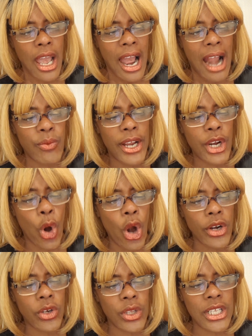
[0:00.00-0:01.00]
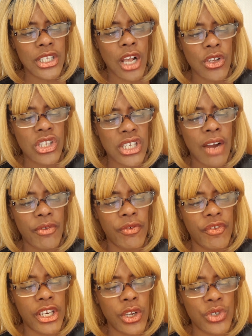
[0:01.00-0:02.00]
I read an article and saw several
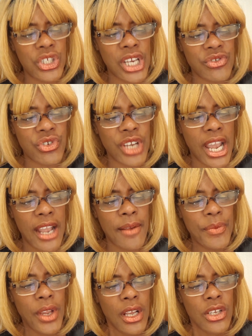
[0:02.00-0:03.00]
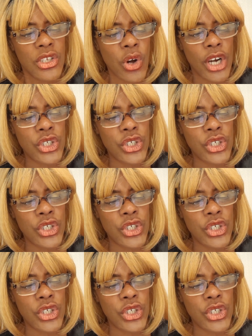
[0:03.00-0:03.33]
videos yesterday. Starting